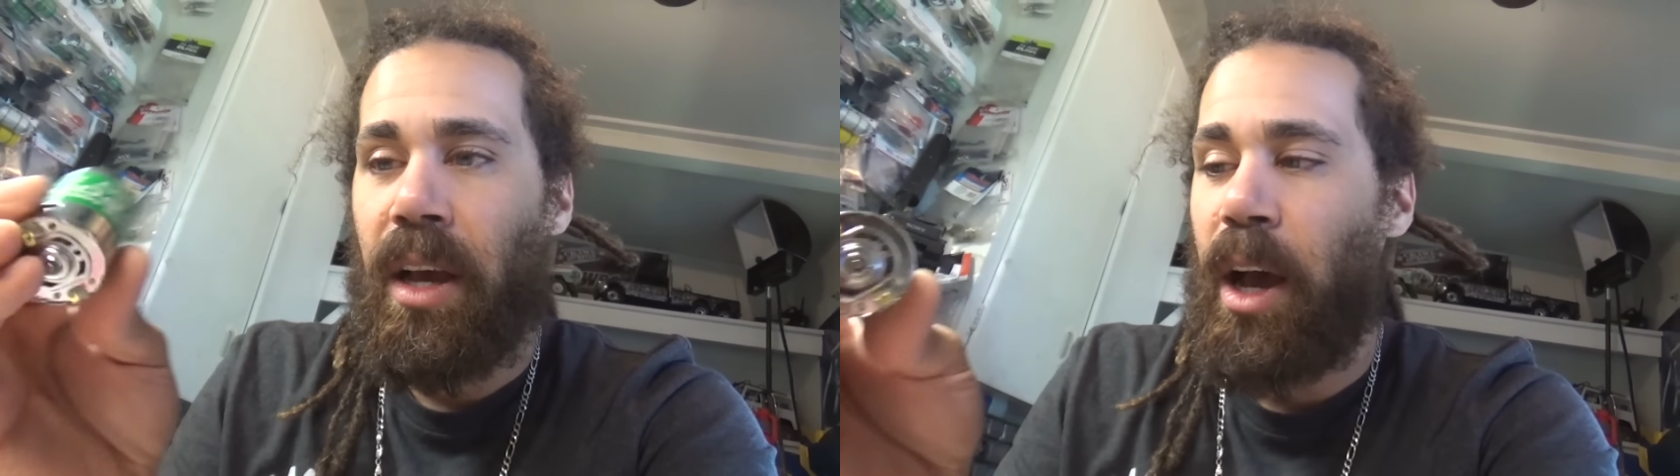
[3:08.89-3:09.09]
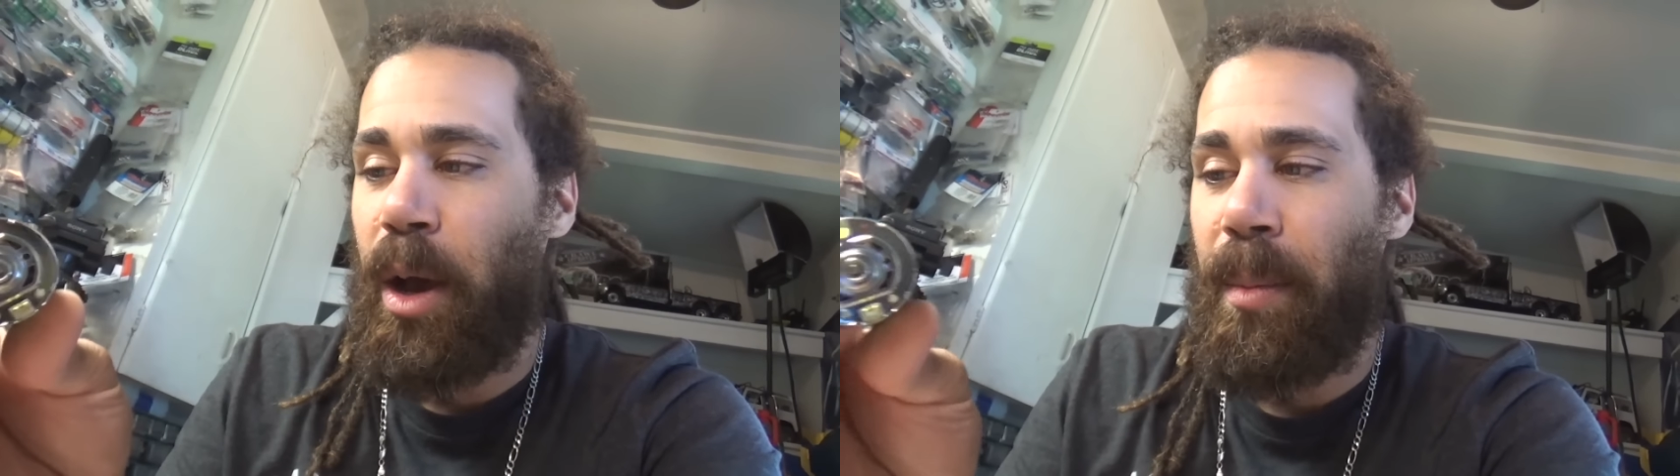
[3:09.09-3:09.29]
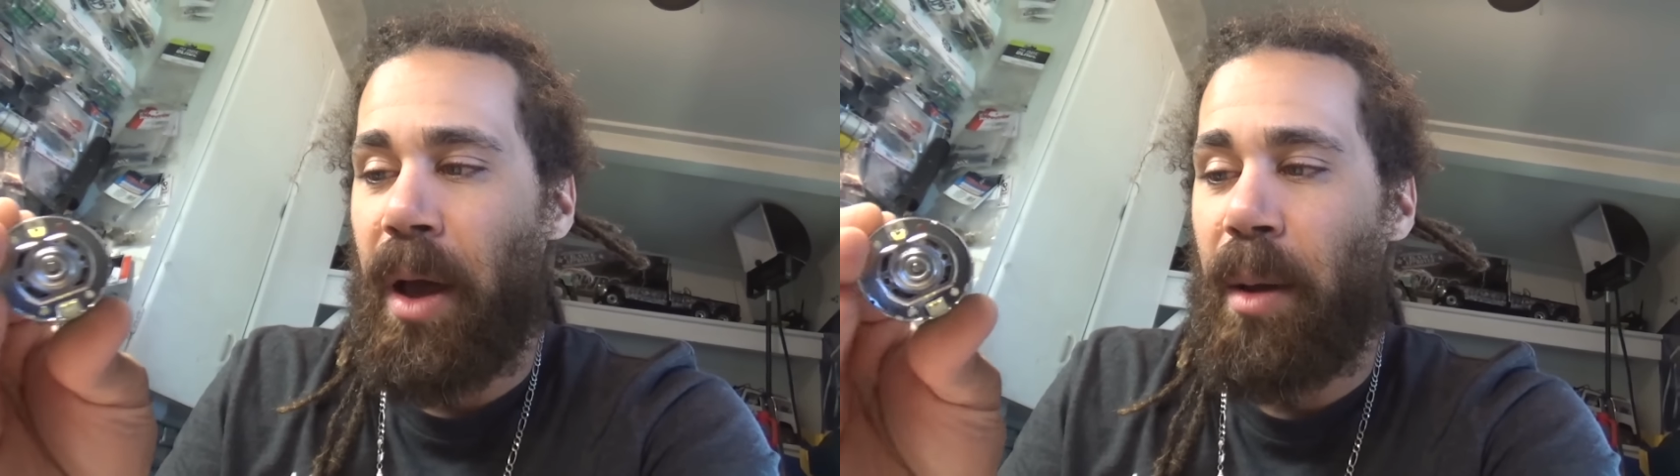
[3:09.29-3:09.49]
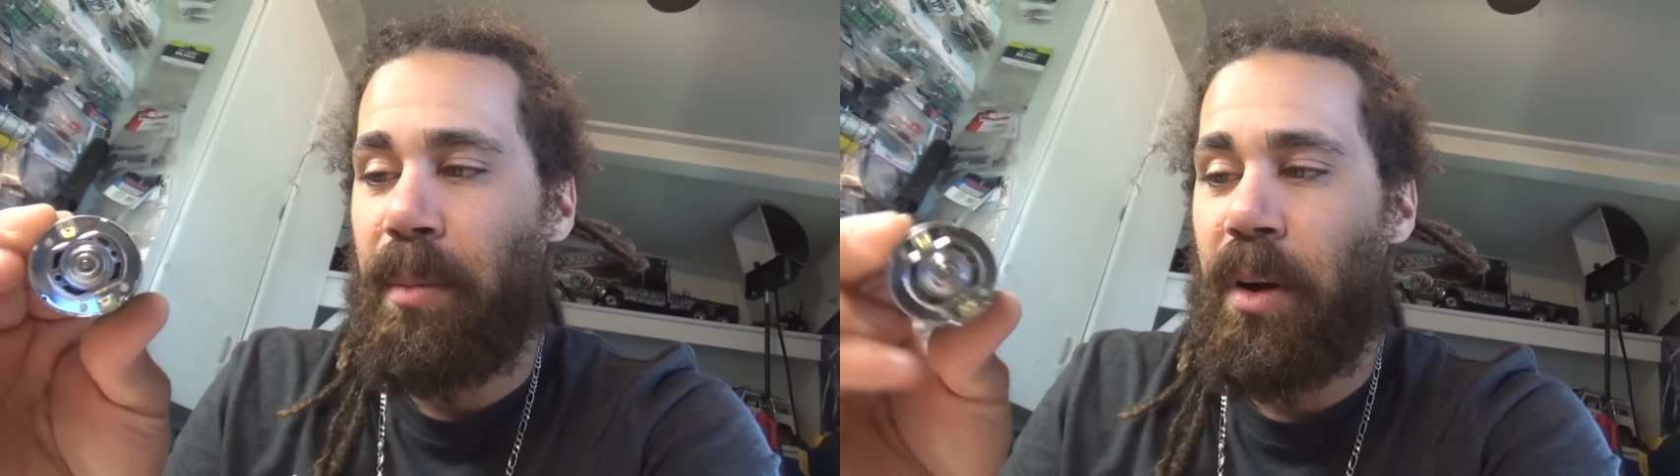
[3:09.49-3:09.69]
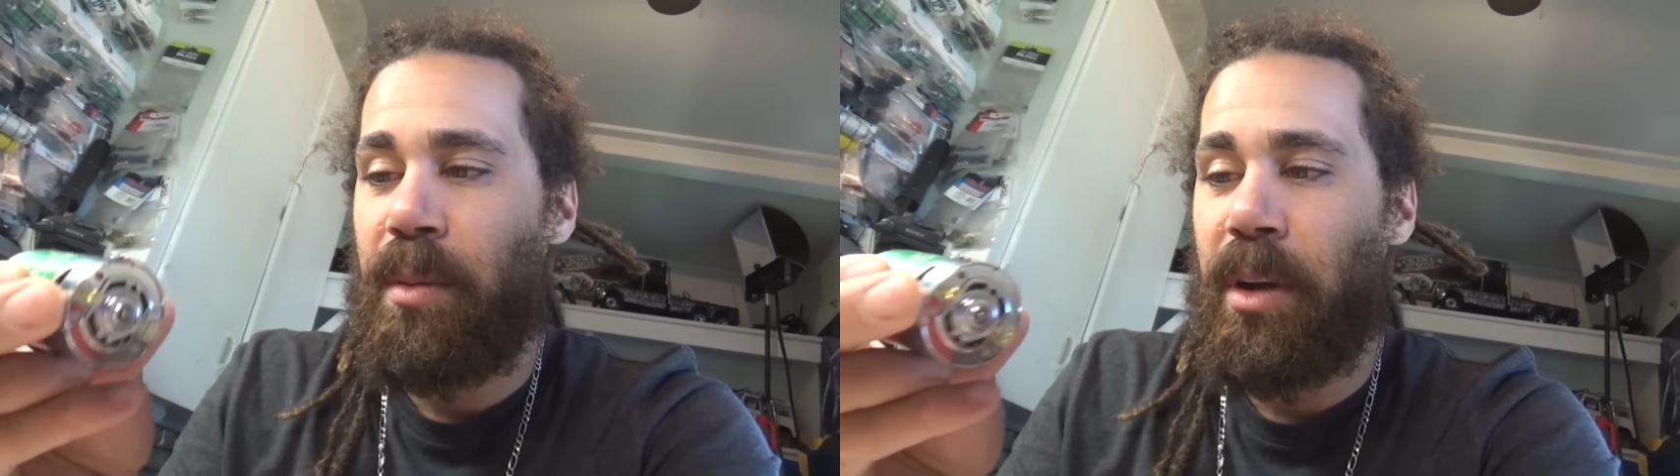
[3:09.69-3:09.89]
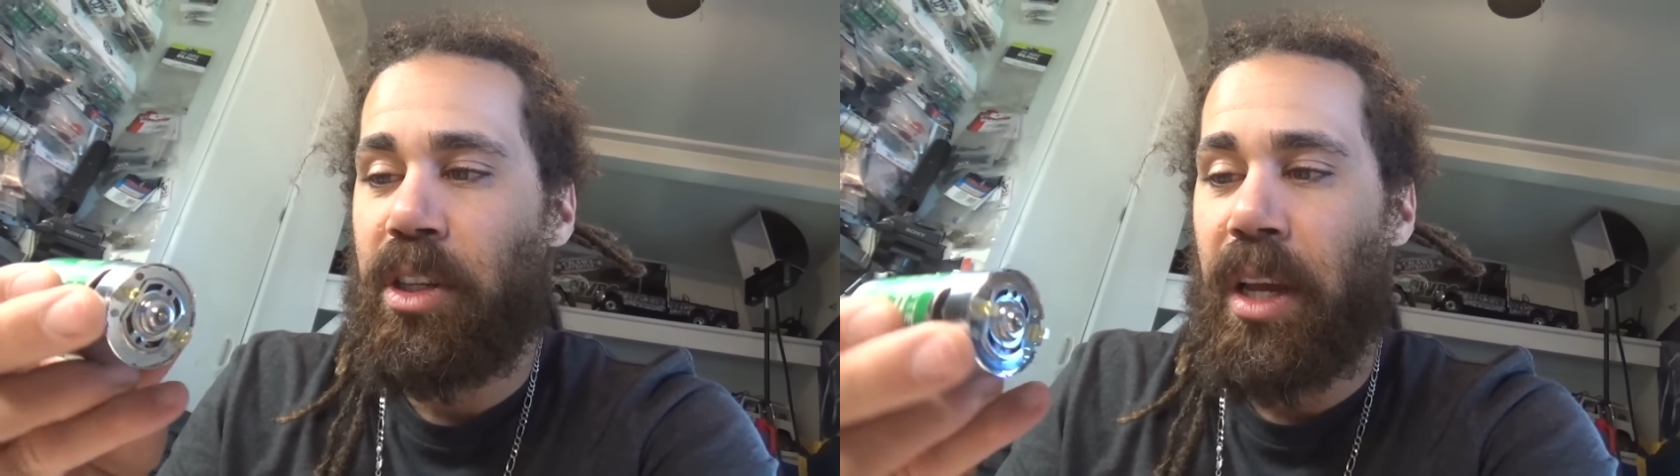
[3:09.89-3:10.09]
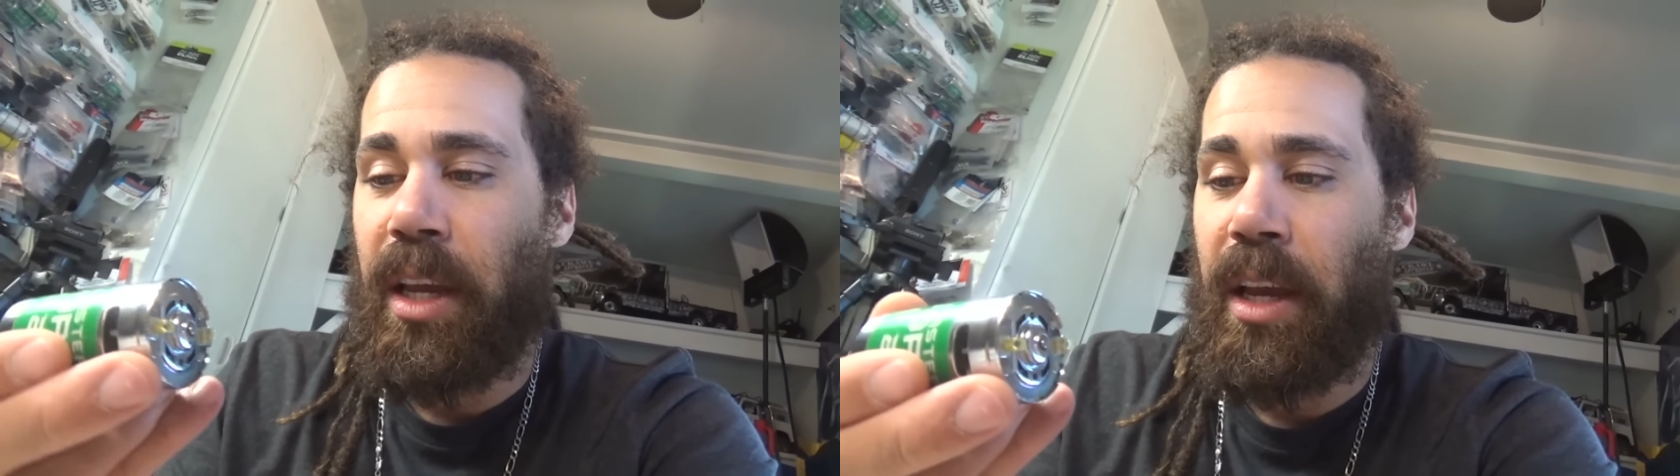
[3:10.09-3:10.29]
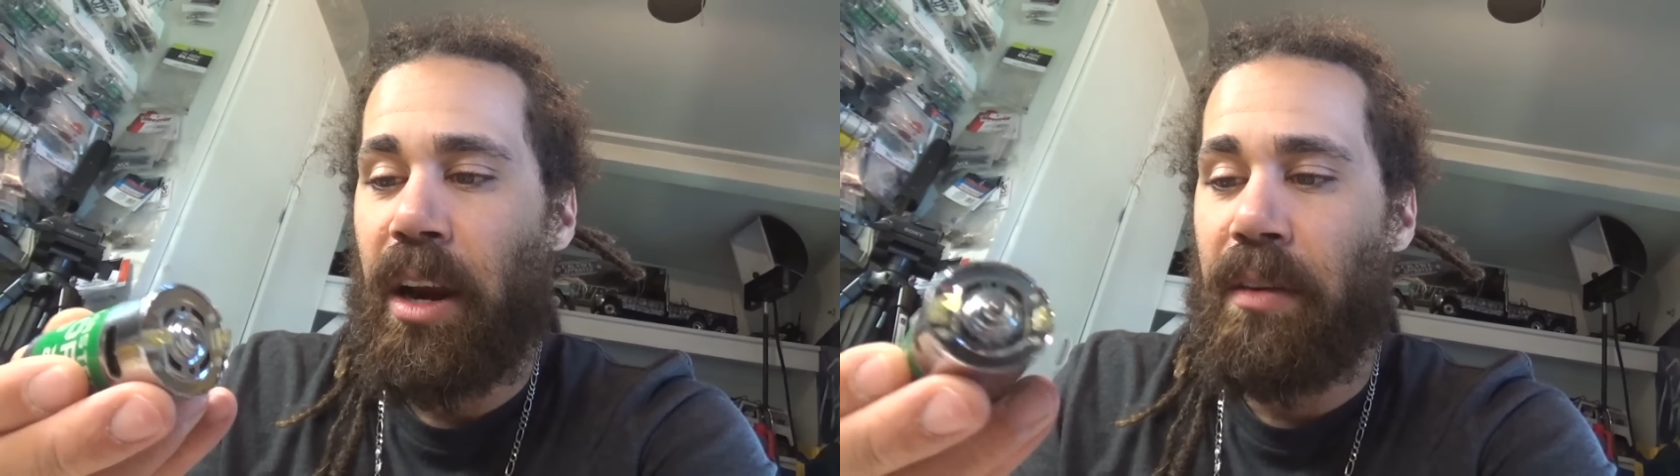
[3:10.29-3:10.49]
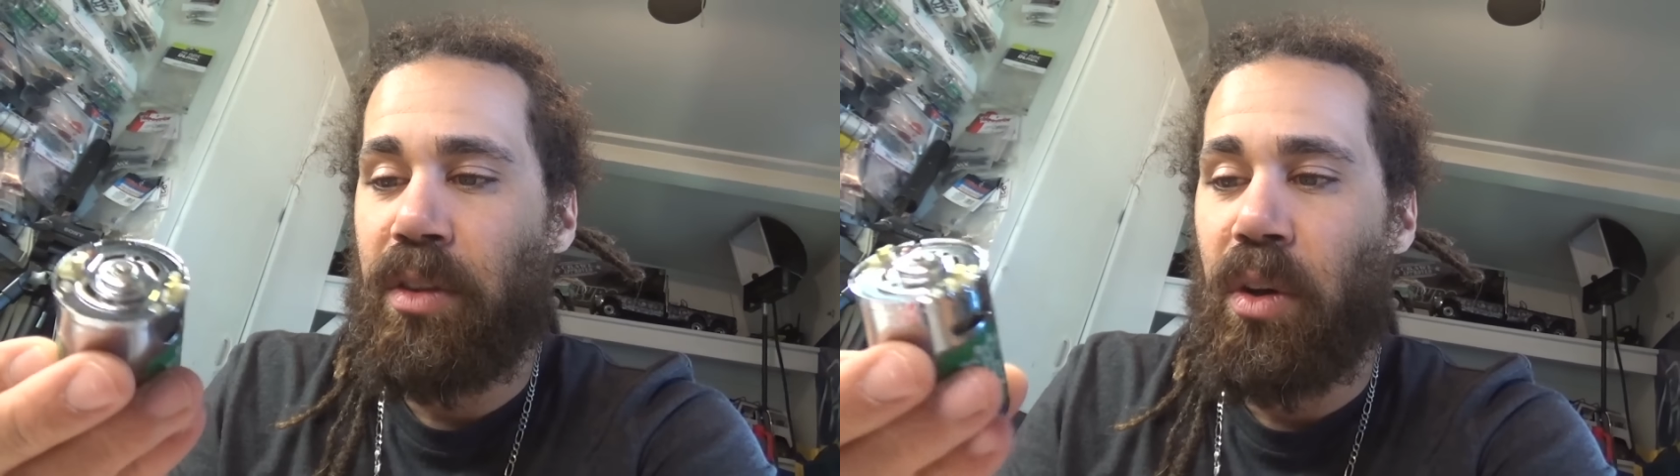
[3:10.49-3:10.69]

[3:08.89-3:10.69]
I'm pretty much taken care of.